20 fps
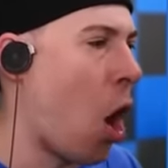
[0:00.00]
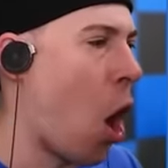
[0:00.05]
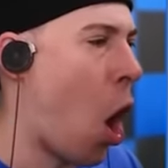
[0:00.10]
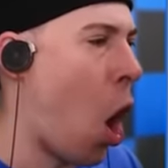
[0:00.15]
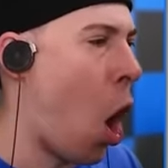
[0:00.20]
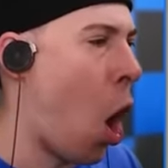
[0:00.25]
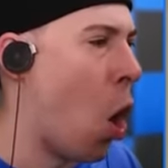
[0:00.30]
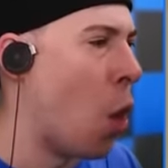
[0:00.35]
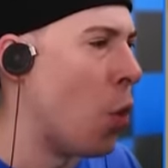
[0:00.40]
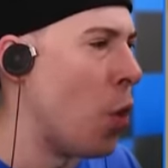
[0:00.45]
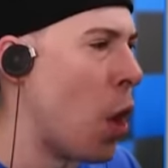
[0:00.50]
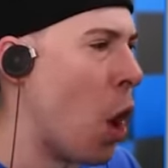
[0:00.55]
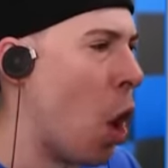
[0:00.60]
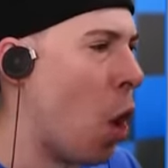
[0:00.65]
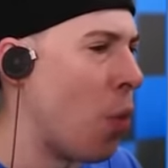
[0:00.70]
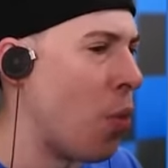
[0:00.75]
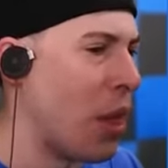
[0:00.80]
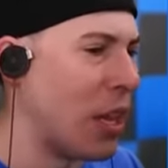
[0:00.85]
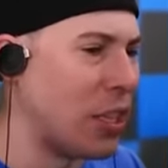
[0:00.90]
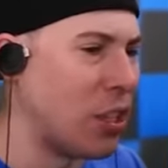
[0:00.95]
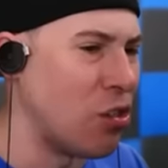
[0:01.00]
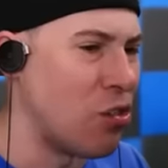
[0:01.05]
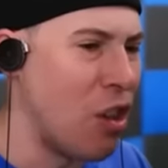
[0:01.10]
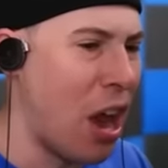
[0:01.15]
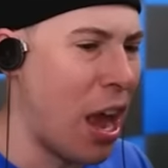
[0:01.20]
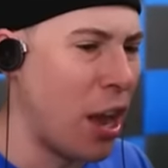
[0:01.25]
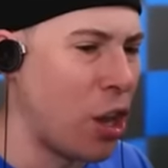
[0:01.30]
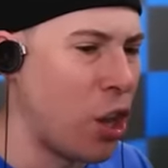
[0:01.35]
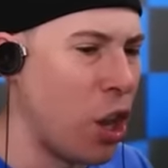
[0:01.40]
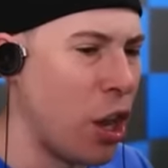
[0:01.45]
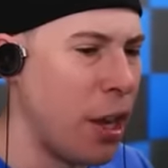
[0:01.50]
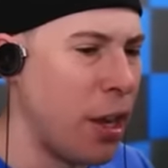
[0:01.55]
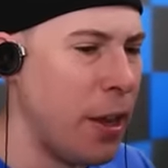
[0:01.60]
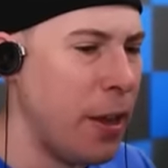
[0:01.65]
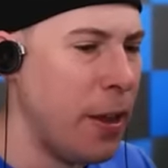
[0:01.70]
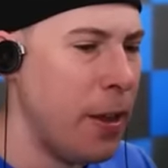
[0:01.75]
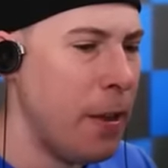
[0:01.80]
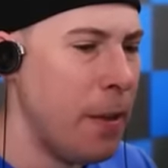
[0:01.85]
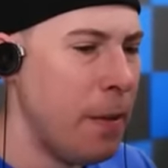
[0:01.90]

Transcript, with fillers: Oh, no, this is not good.